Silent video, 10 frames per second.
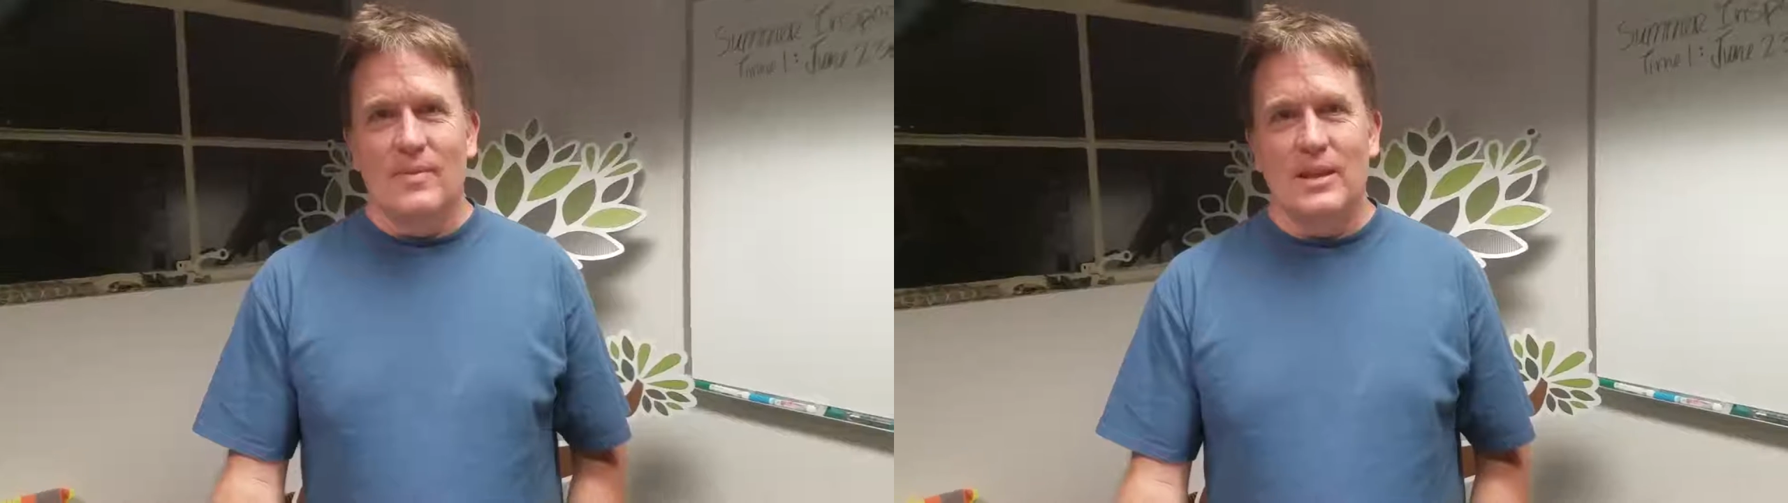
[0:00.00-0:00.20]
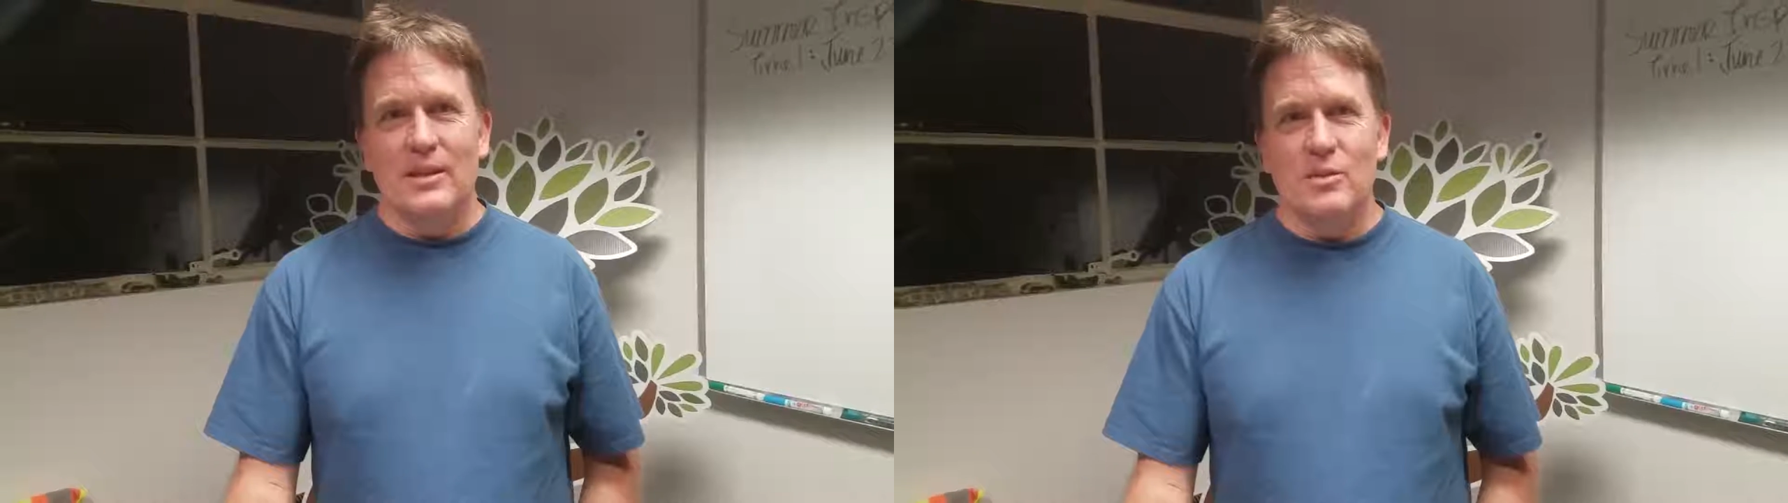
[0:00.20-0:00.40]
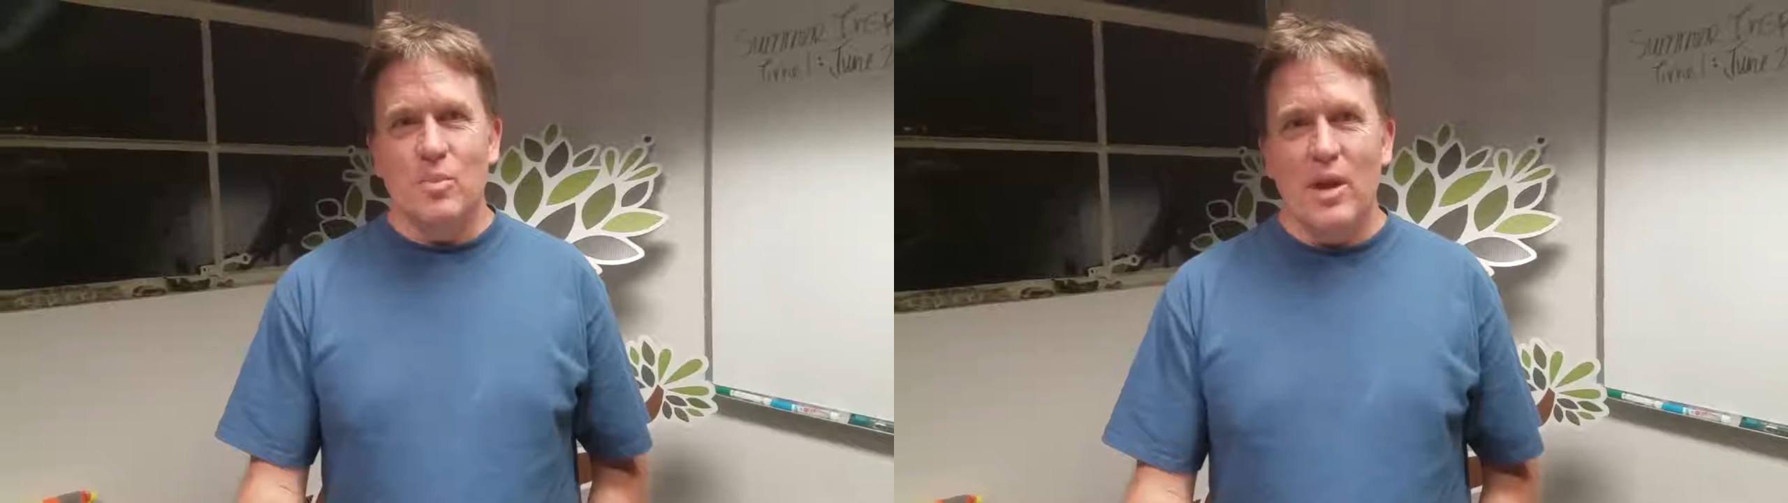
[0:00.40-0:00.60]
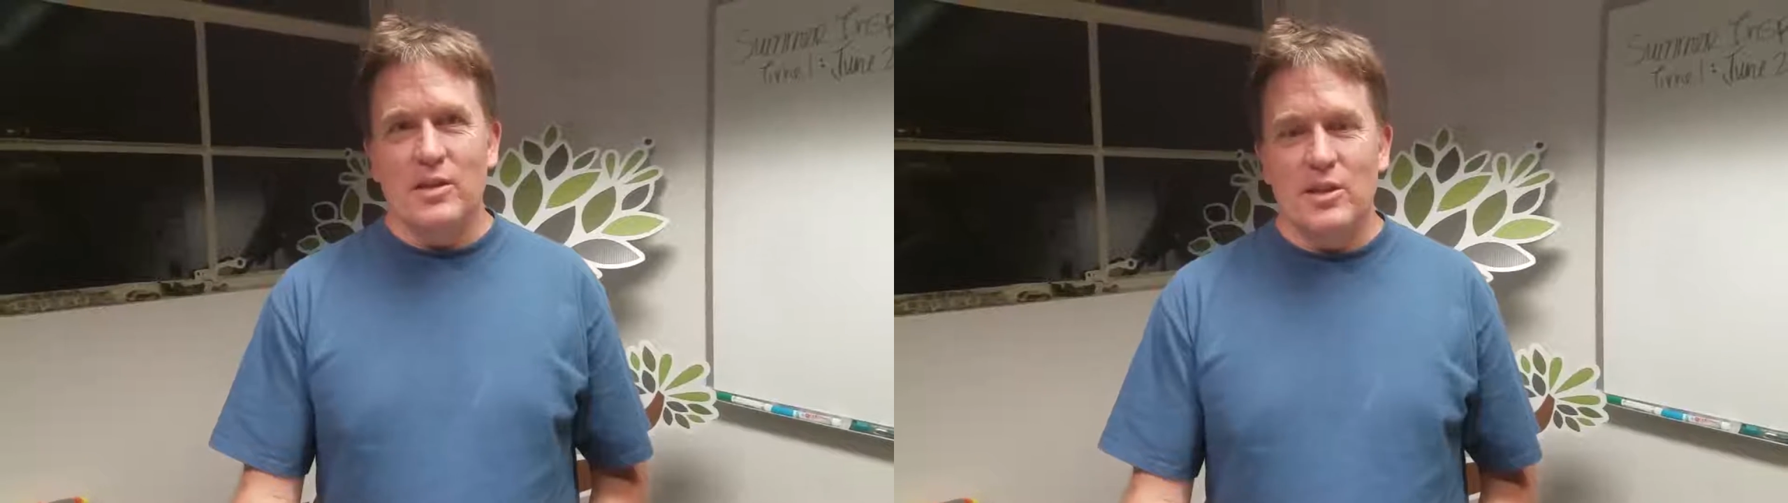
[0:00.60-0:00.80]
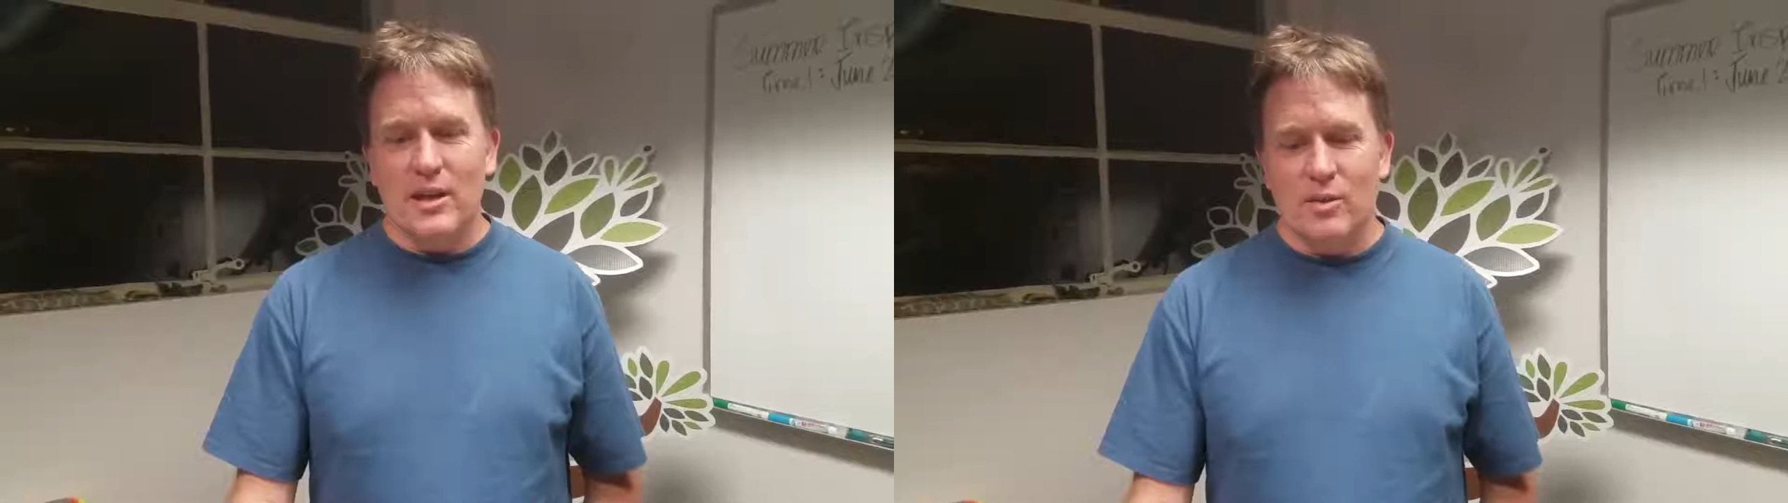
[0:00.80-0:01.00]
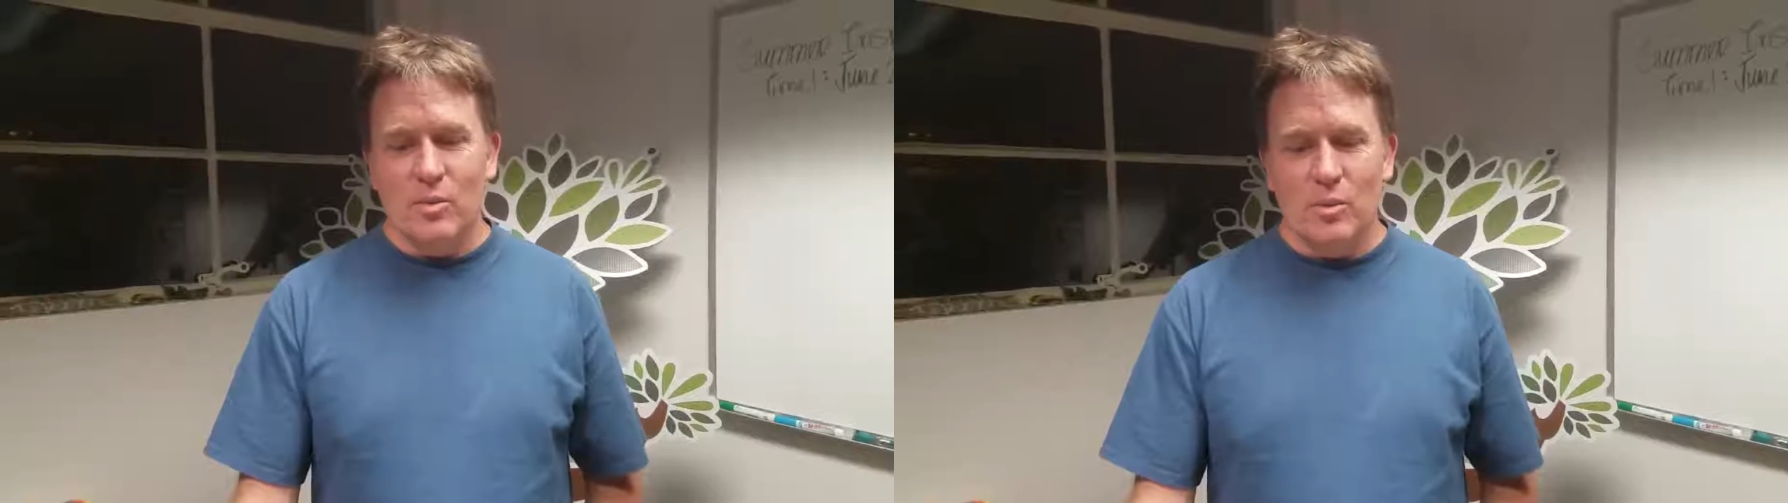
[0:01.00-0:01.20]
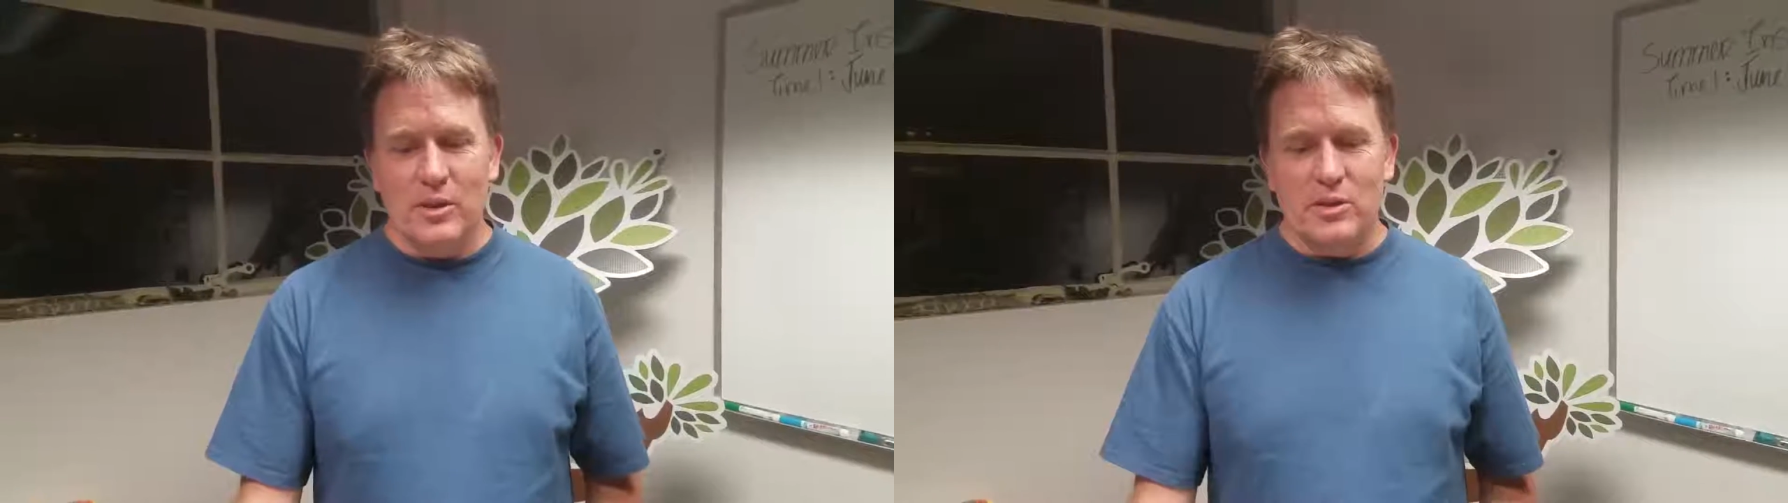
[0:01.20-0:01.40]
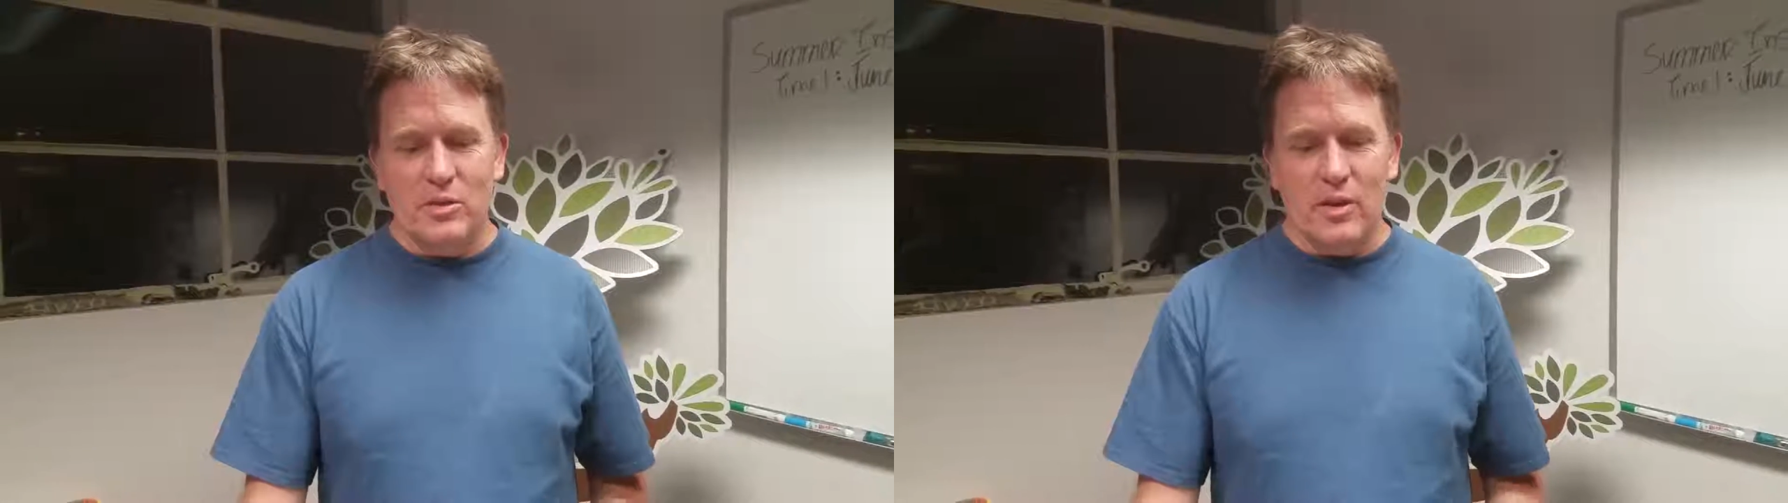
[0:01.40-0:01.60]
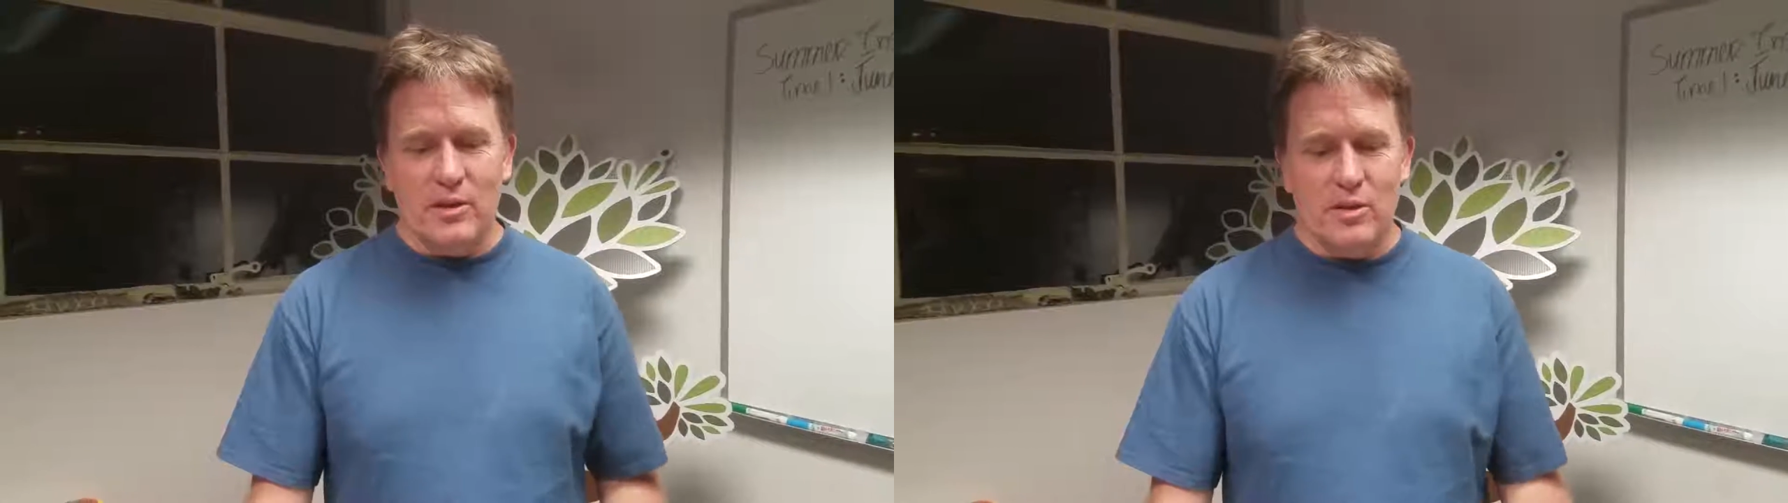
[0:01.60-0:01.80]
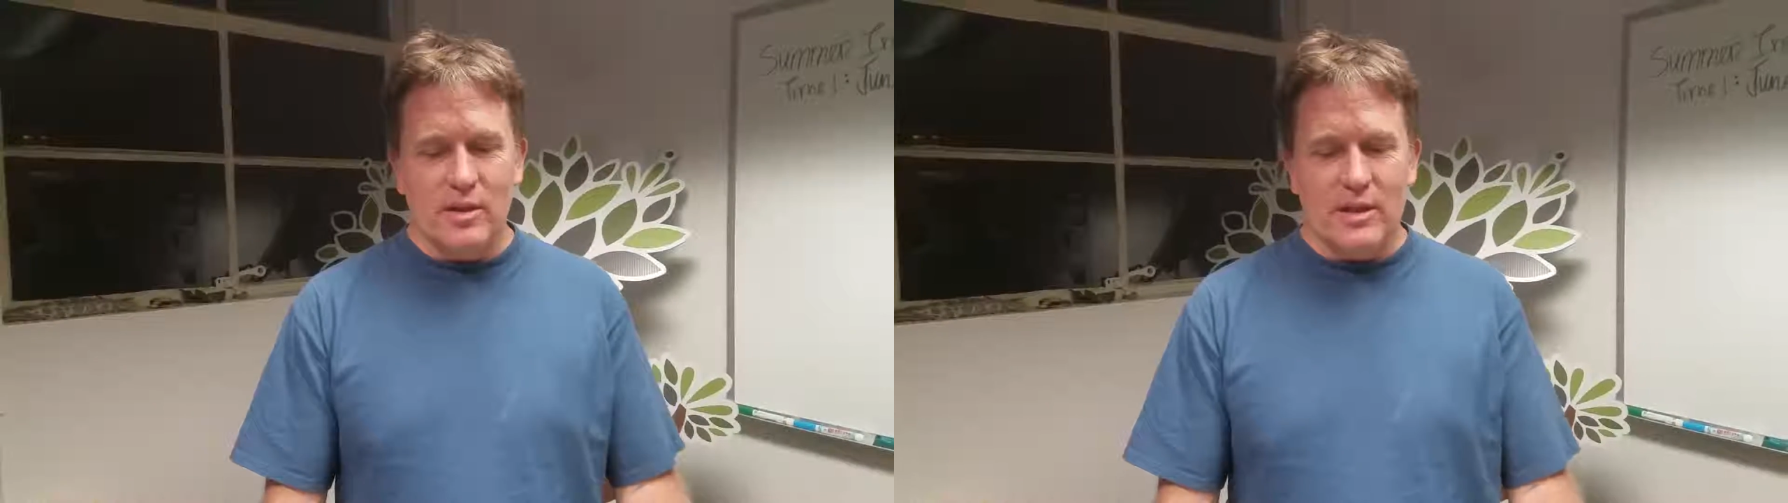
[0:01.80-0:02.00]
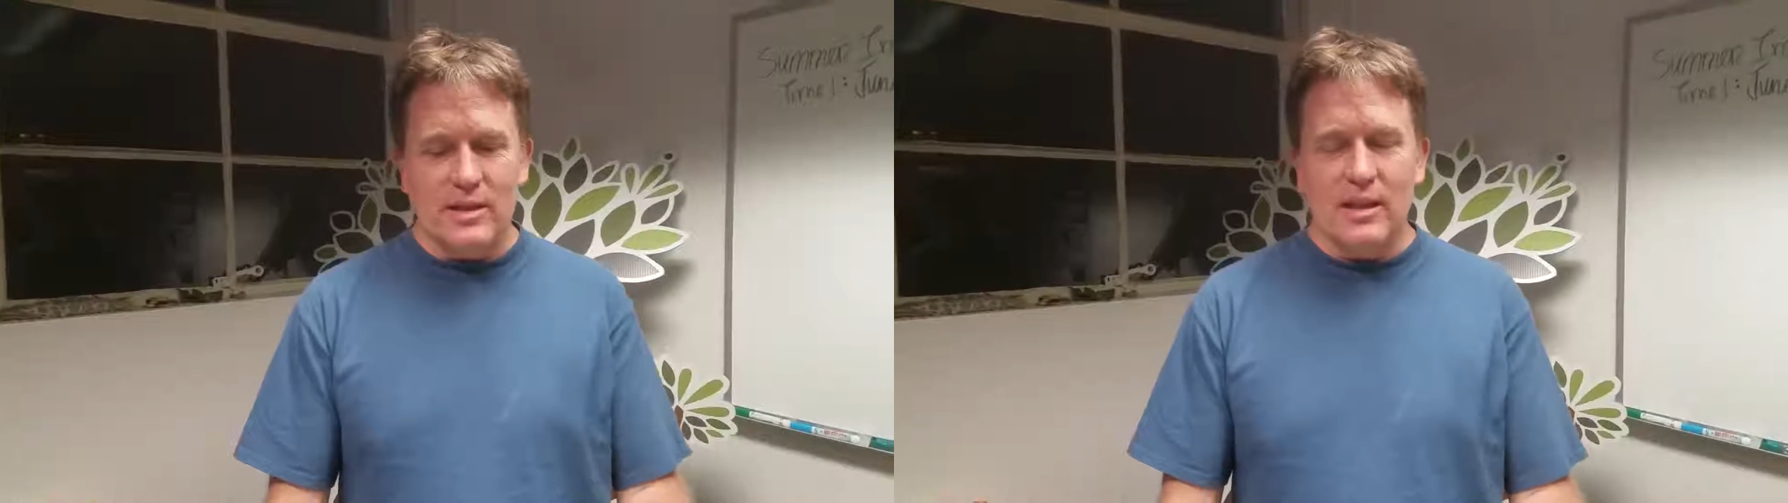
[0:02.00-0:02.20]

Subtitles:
This project will be structured as a